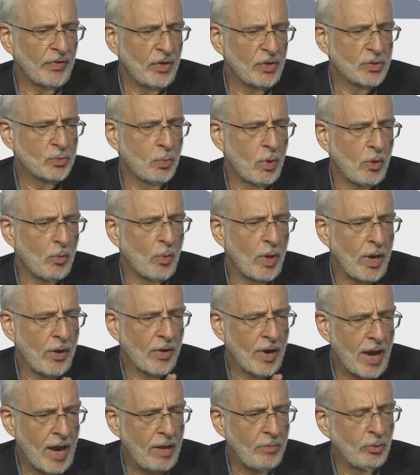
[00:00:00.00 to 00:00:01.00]
it is what we
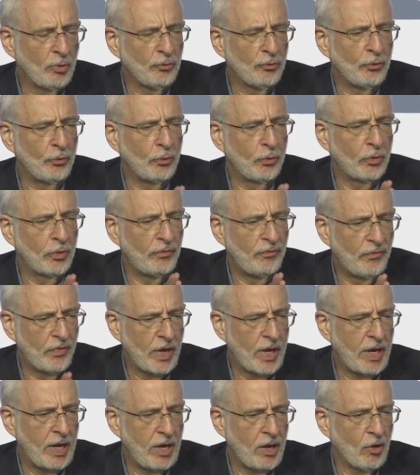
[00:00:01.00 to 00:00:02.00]
are able to
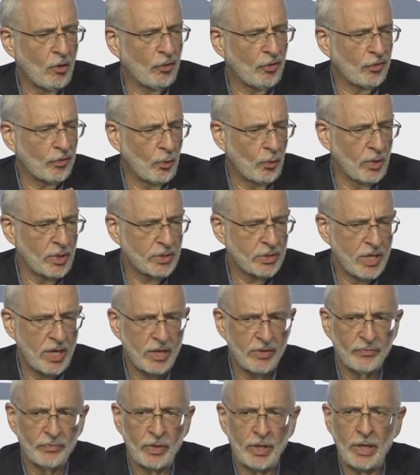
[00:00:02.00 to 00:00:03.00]
convey
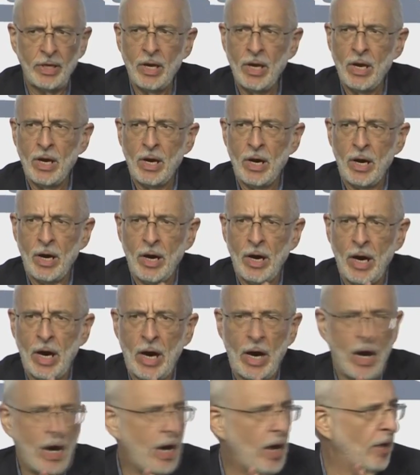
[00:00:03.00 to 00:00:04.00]
authoritatively
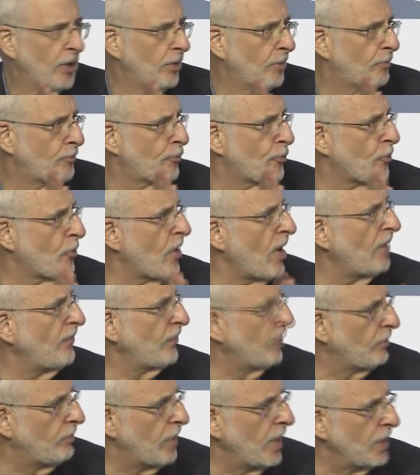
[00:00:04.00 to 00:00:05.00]
on a
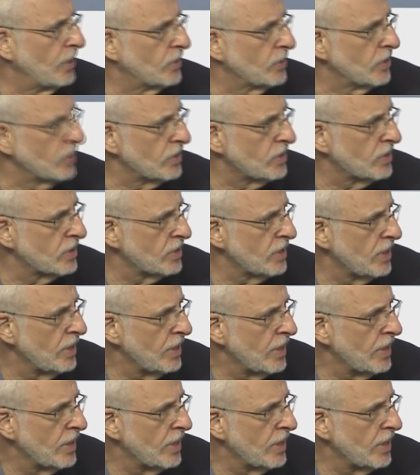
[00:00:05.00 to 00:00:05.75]
private basis.